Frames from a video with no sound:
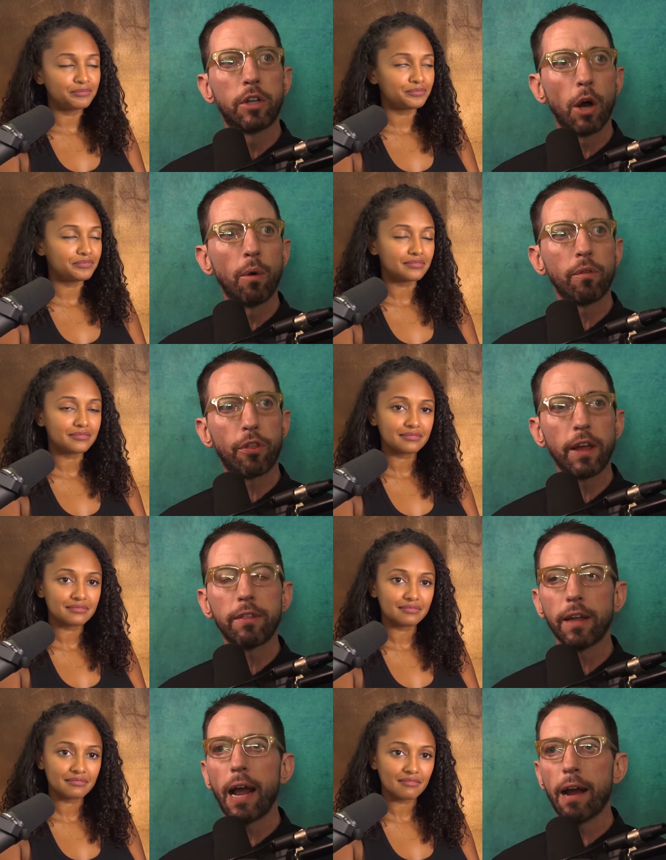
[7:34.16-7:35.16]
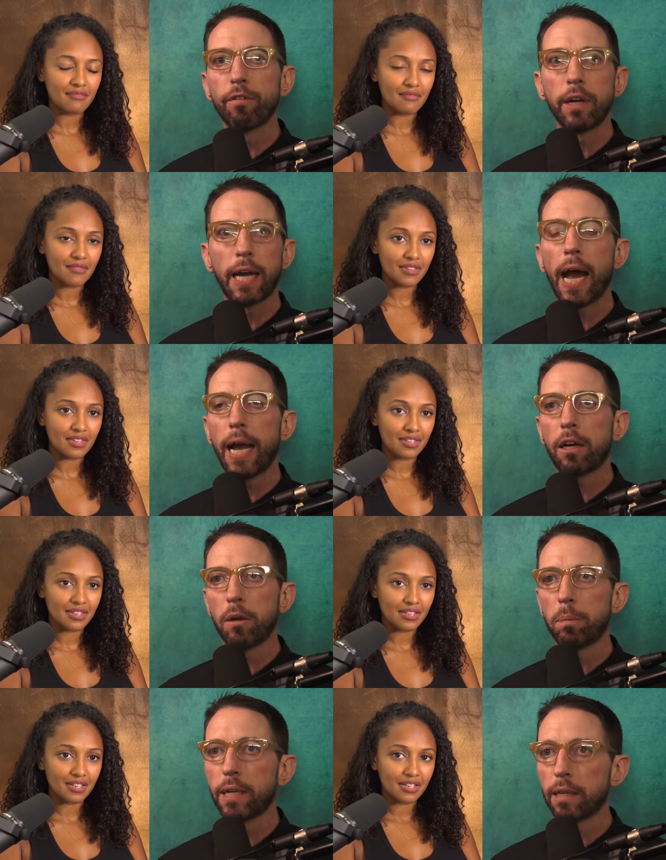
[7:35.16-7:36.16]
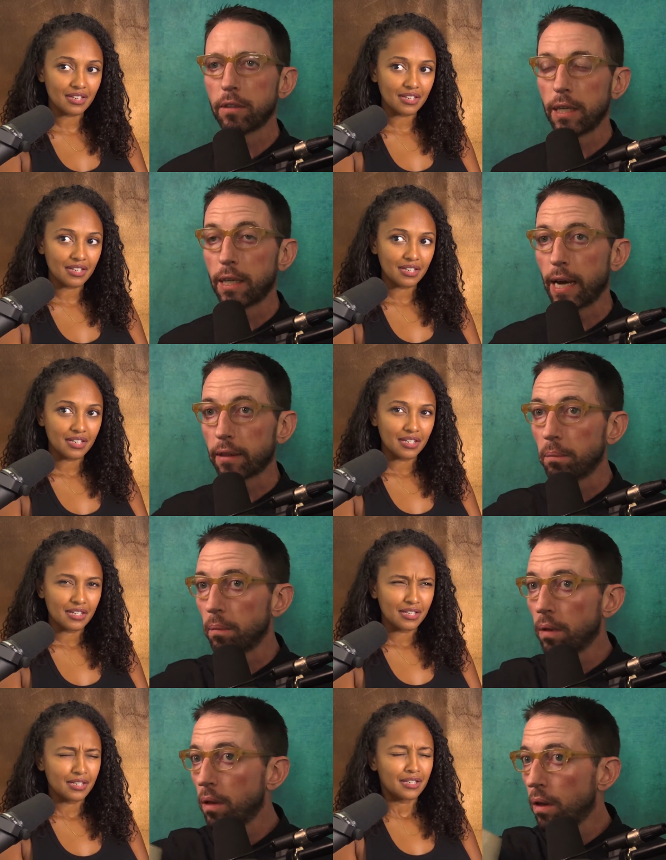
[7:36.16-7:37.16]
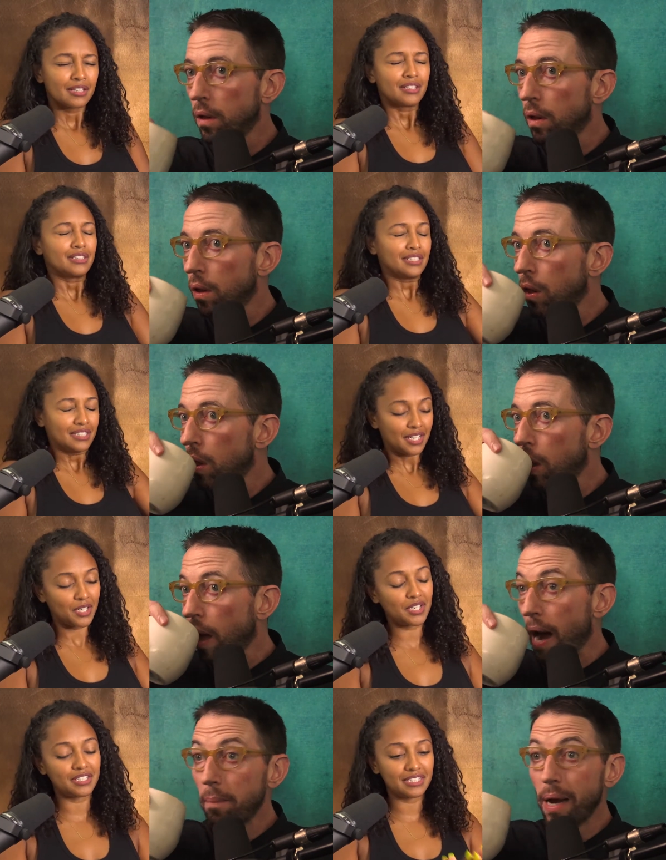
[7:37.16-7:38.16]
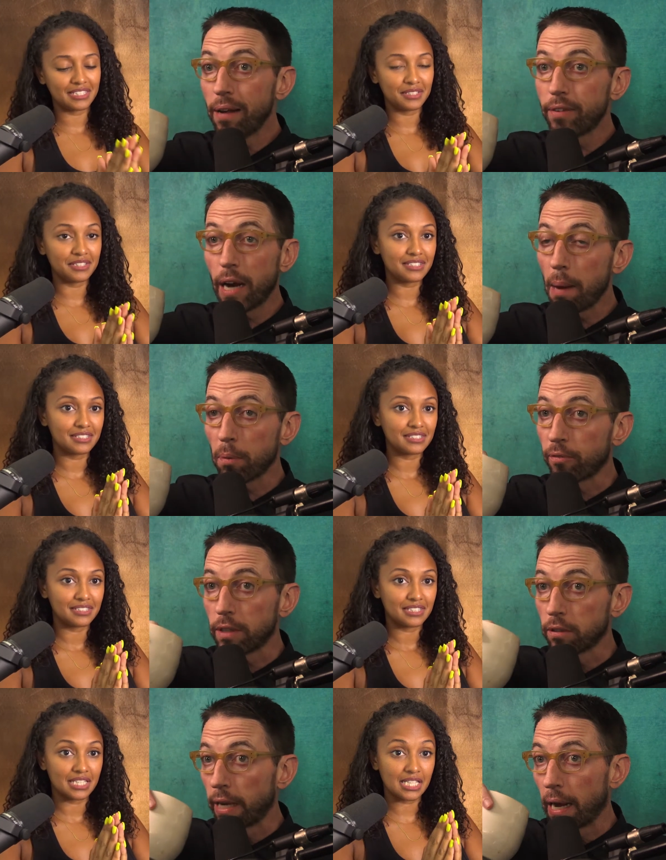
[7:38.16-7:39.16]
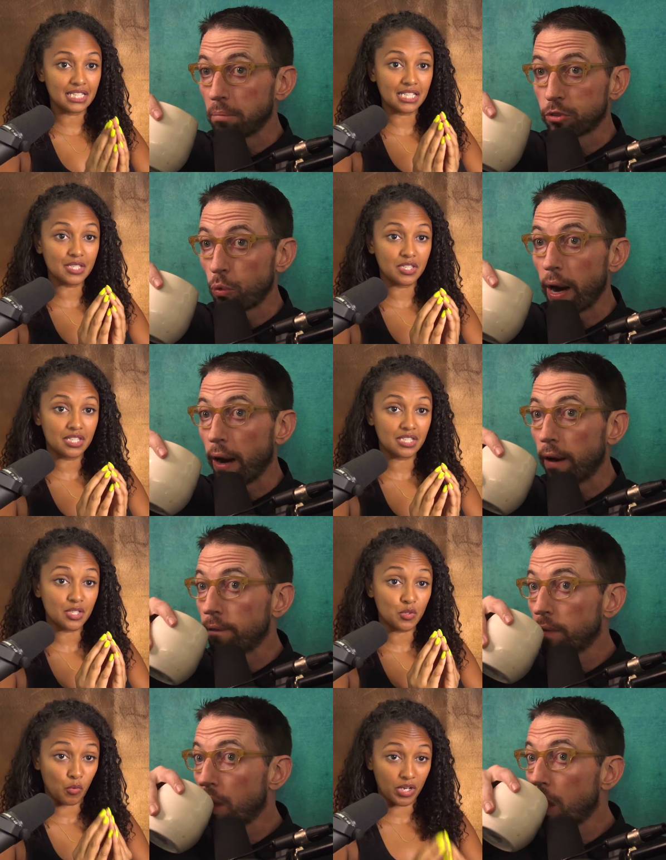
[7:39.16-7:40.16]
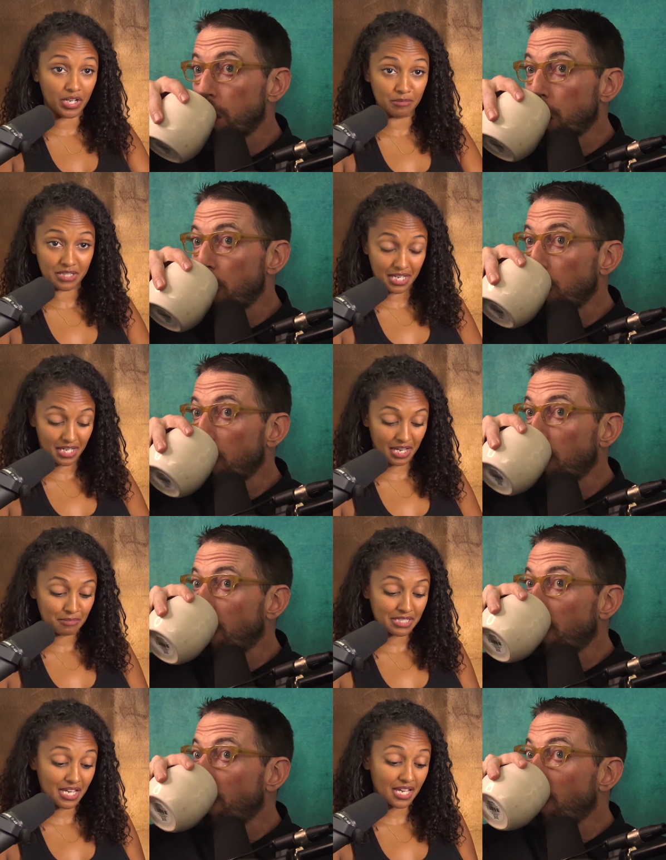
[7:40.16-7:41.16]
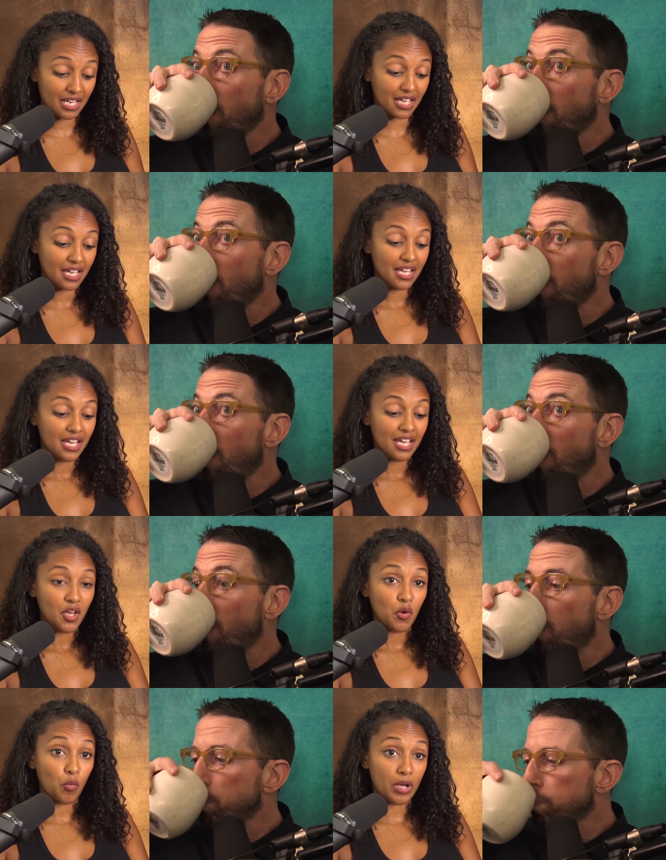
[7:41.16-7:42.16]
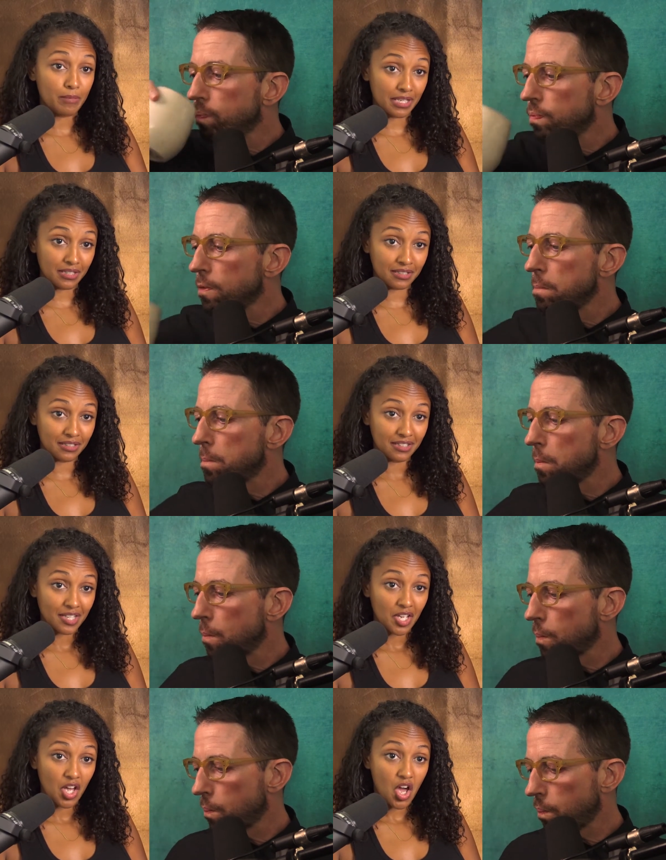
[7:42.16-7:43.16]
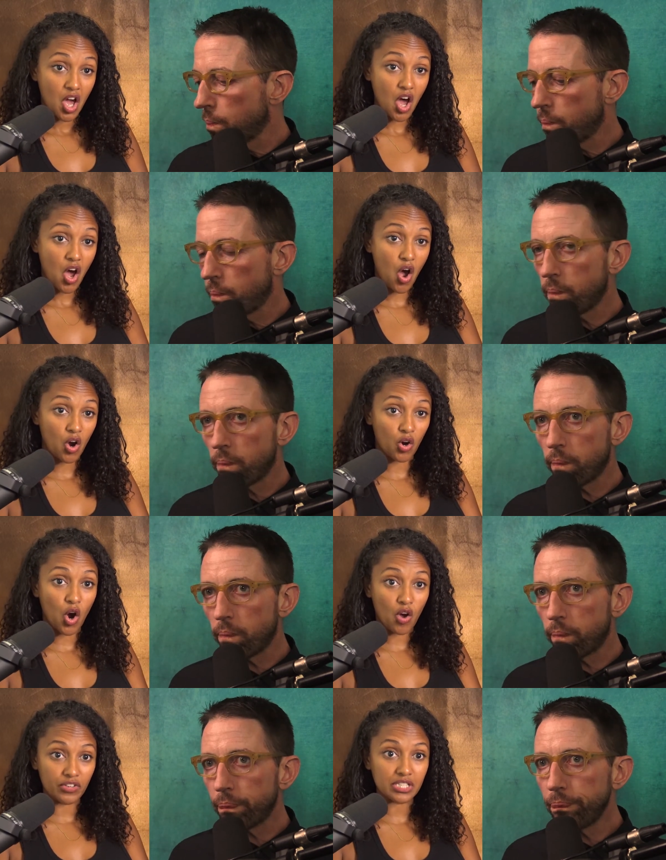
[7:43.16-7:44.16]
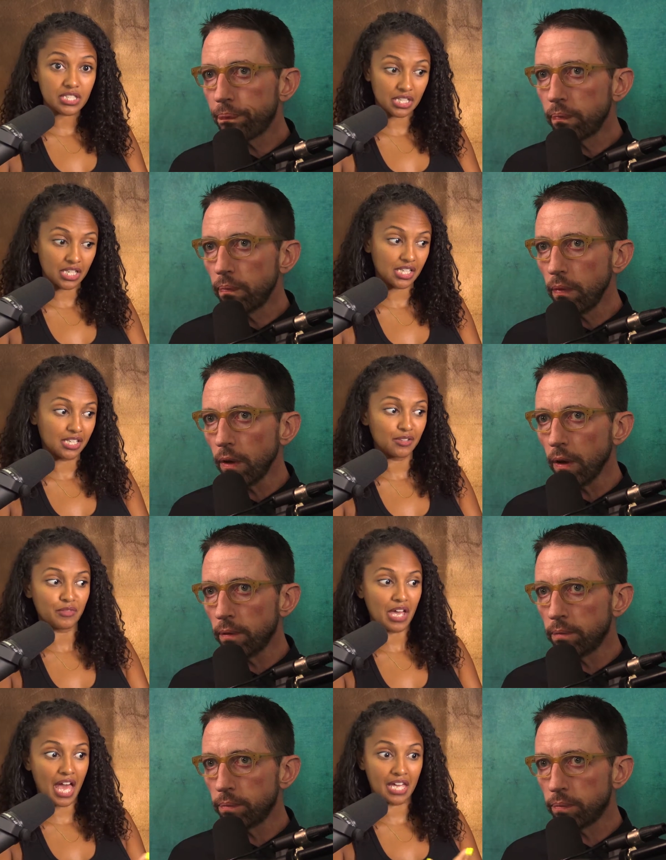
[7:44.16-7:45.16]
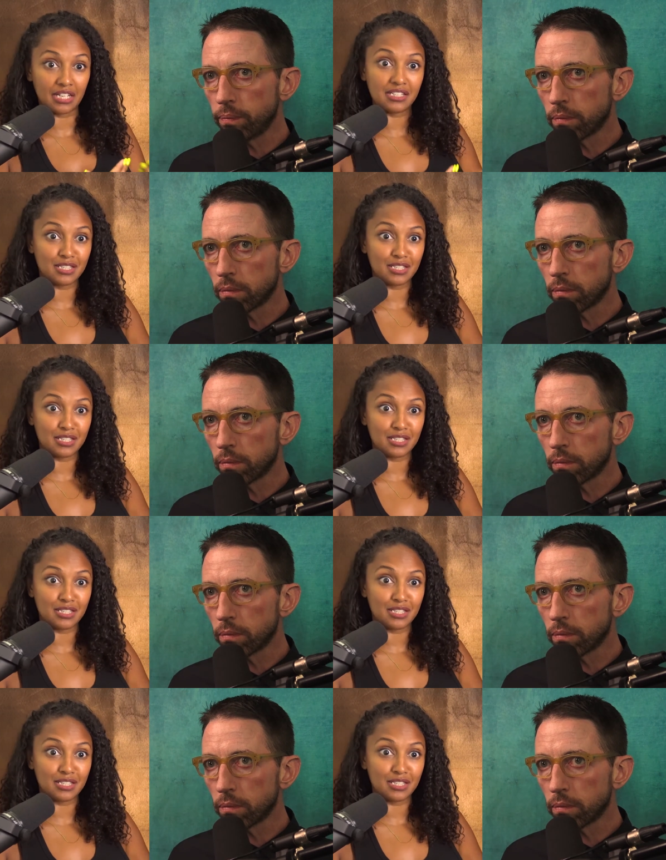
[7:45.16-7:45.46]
Speaker 1: don't think that every guy could potentially attack them. I'm not even hyper vigilant. I swear. Is, this
Speaker 2: is what I'm saying. I'm saying women are obviously at a